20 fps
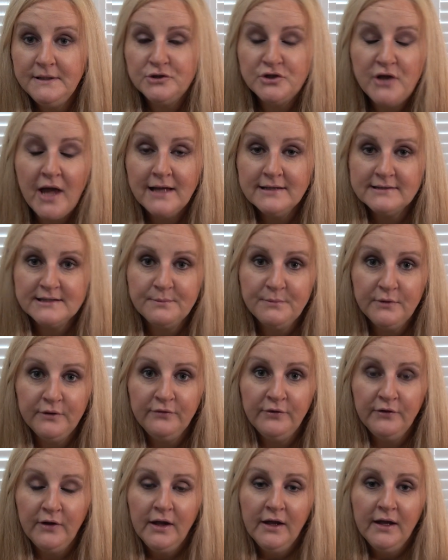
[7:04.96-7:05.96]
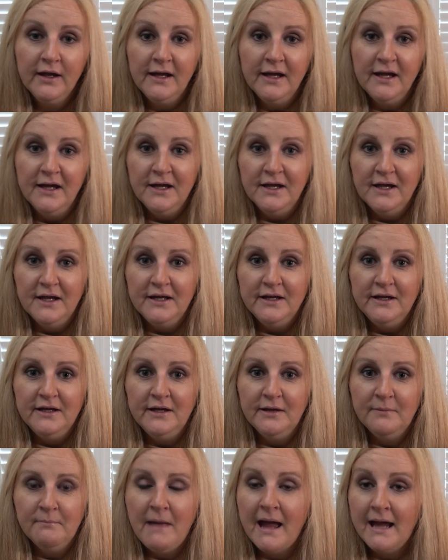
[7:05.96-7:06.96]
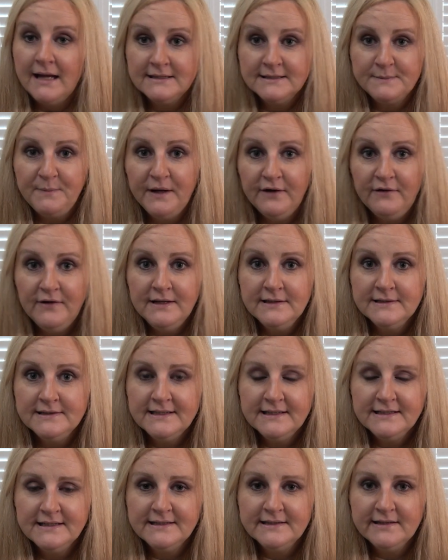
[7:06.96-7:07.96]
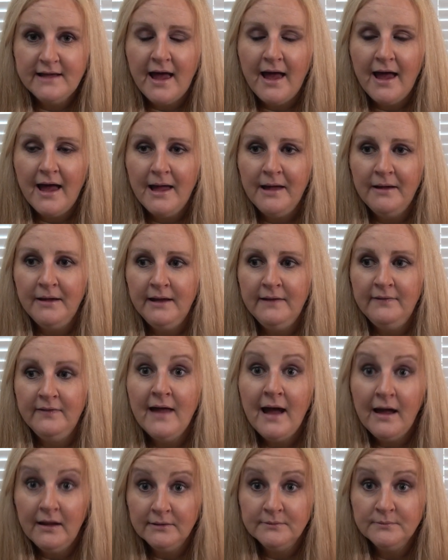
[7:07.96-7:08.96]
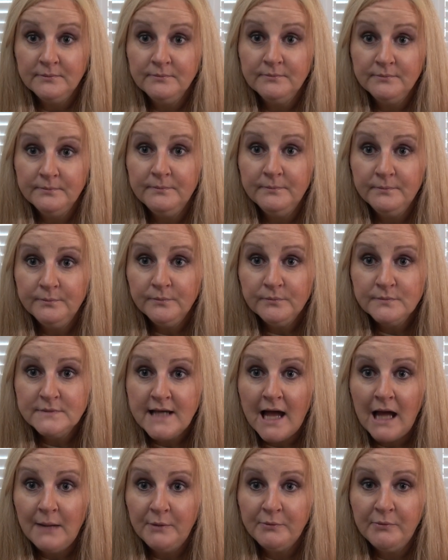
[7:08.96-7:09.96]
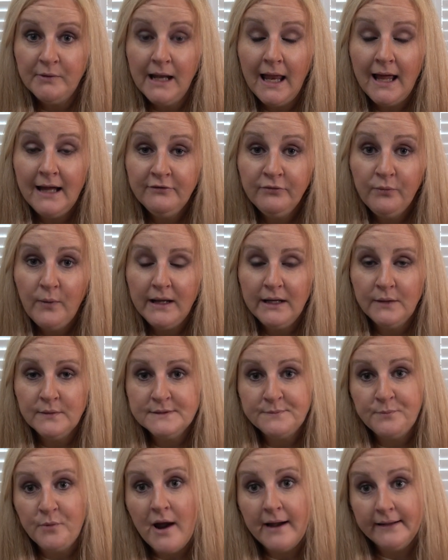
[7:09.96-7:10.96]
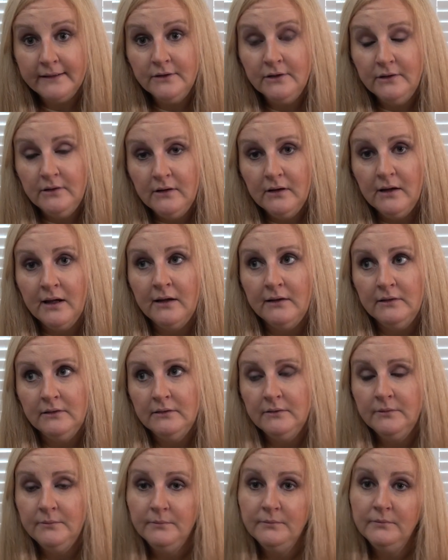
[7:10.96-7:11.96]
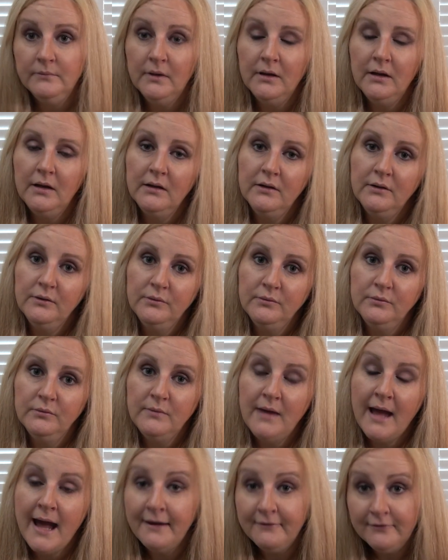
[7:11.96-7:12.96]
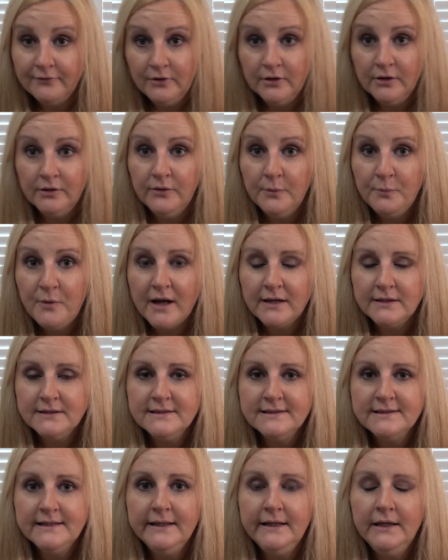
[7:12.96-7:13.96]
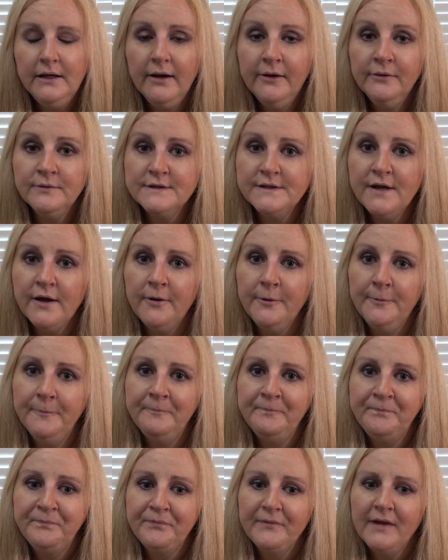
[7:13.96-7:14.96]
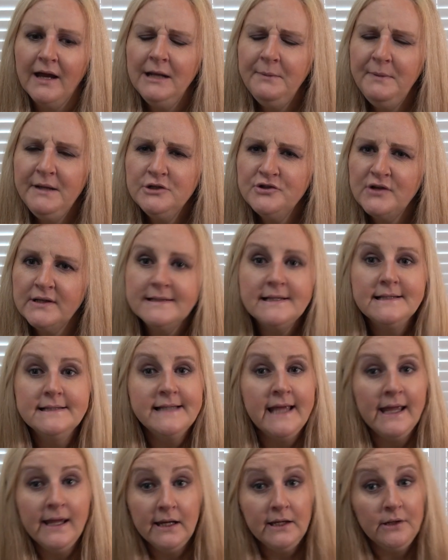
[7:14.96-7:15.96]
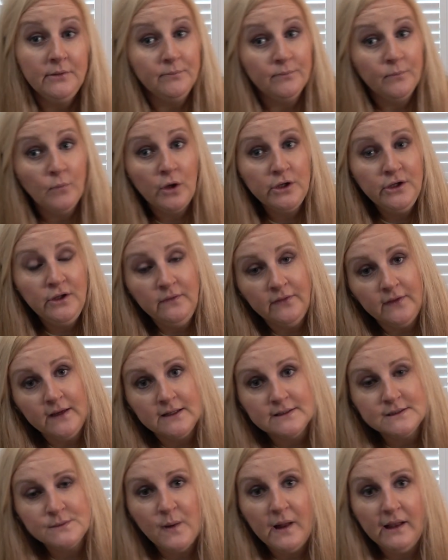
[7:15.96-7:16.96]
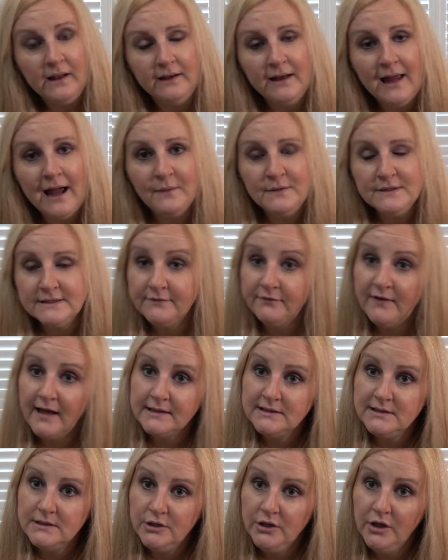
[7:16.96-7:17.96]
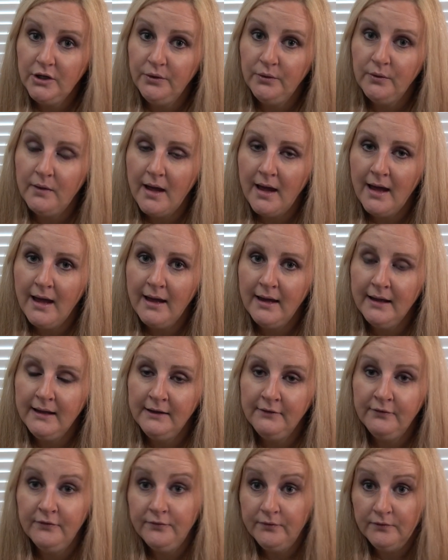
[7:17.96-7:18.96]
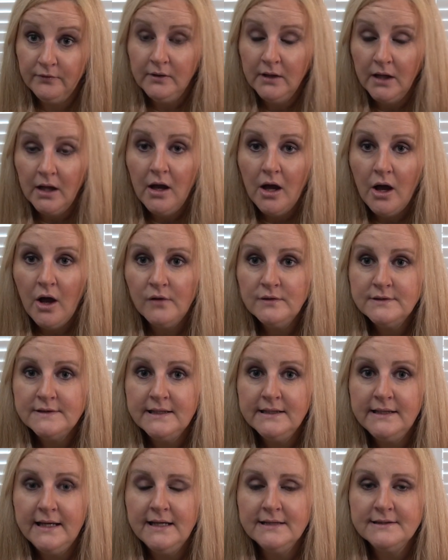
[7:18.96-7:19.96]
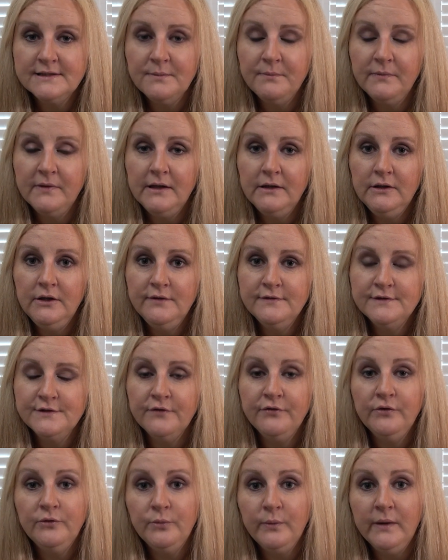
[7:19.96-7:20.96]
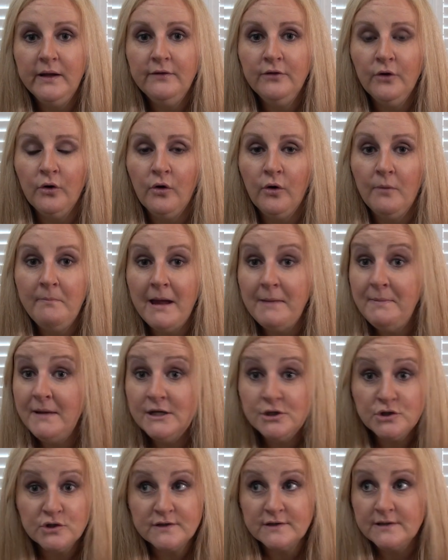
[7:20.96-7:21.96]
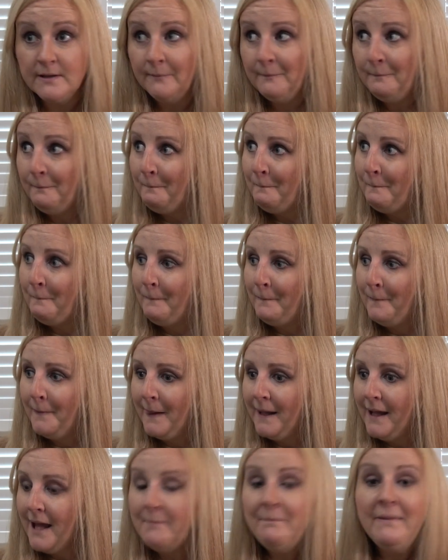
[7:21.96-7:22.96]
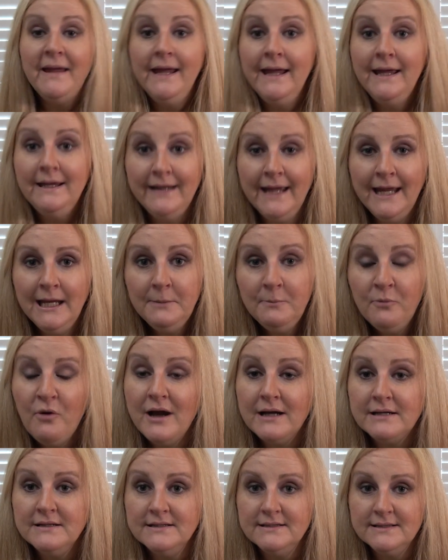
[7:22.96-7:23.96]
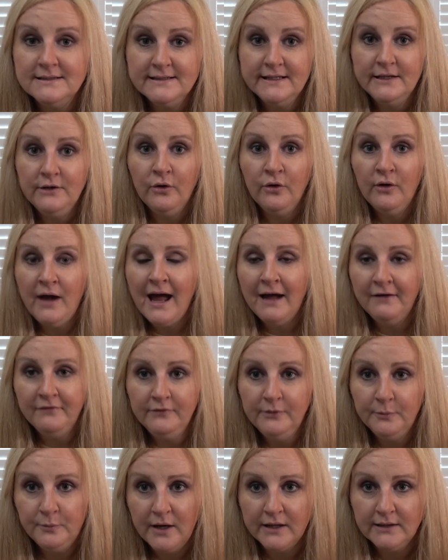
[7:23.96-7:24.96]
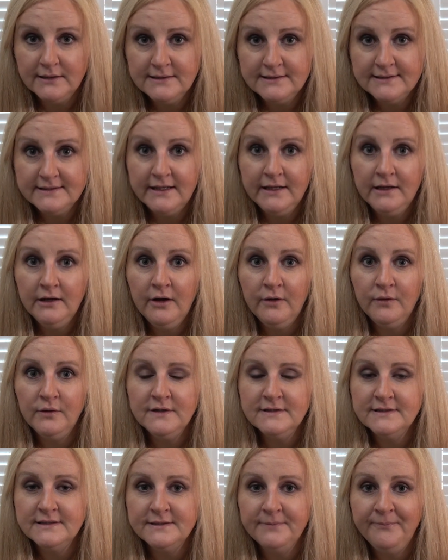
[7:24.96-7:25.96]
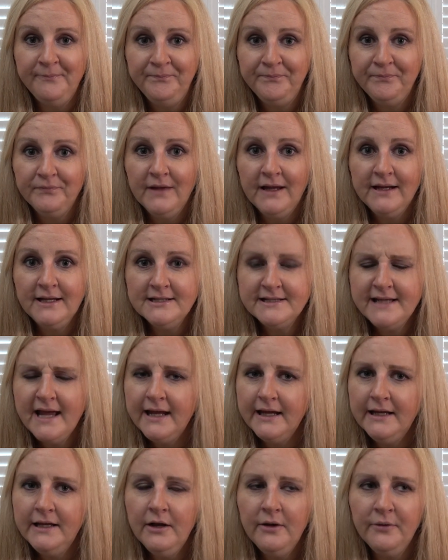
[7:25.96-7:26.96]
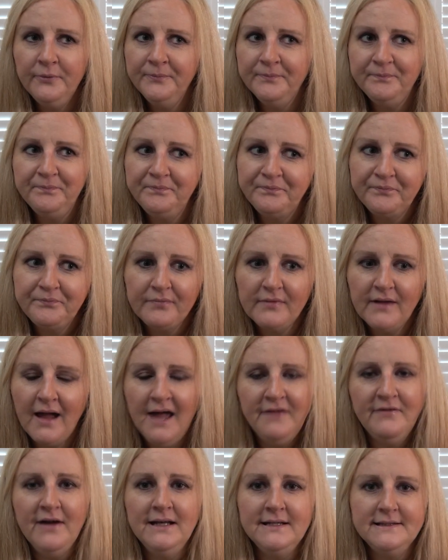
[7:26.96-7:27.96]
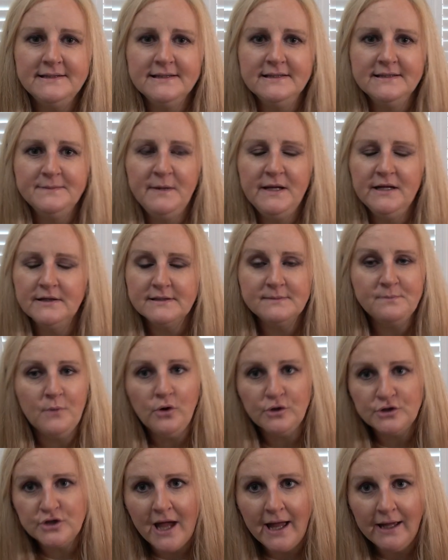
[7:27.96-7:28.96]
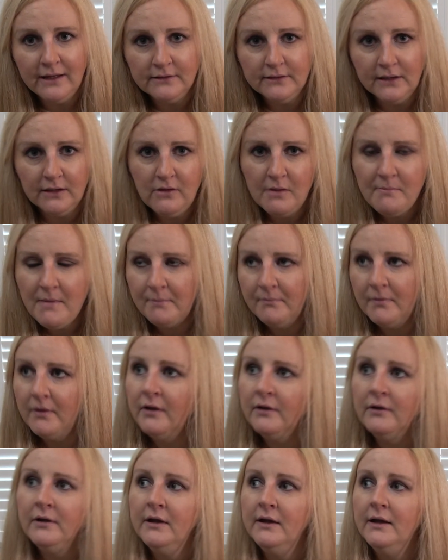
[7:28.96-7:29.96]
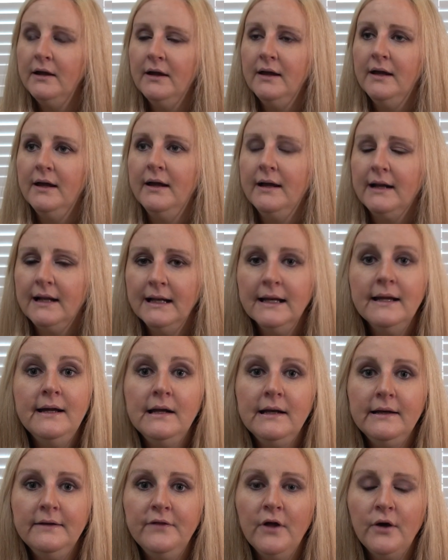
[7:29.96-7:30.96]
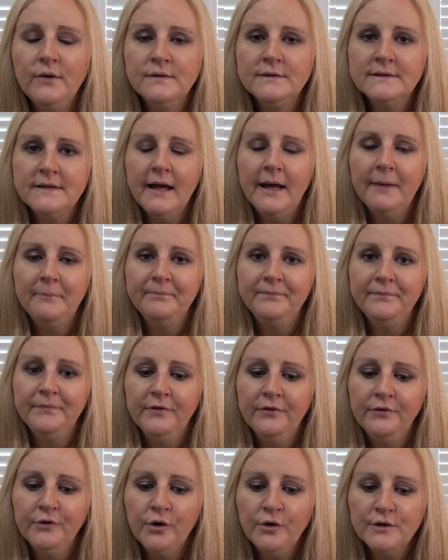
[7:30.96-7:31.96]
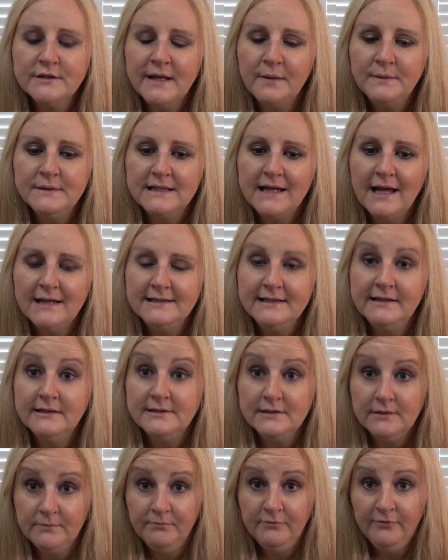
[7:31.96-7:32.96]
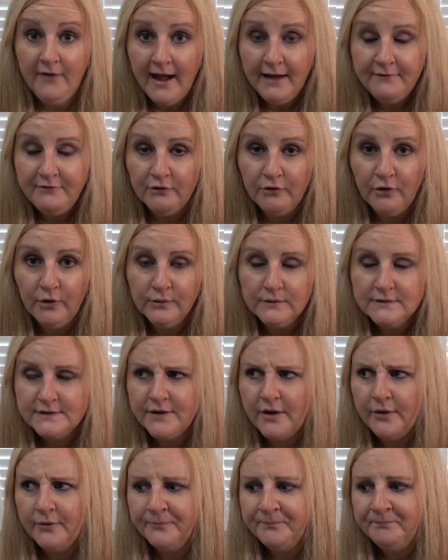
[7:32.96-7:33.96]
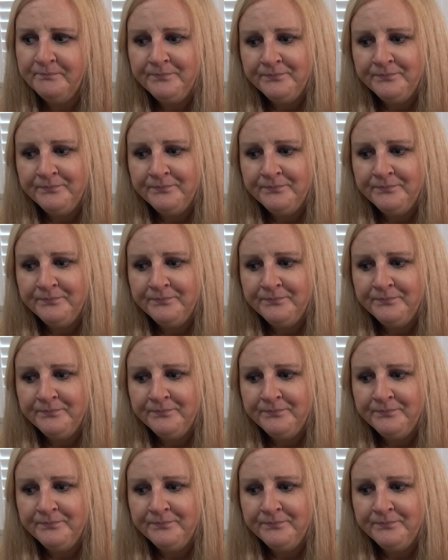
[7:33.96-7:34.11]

share some of my experiences in that time of my life when I was pregnant and after the pregnancy, So, and it'd be interesting to hear what you think as well, and how it's affected you, if OCD is something you've suffered with, or maybe it just appeared in pregnancy or after pregnancy, because like you say, I've had it since being a small child. I remember clearly those thoughts I was getting as a 5-year-old. So,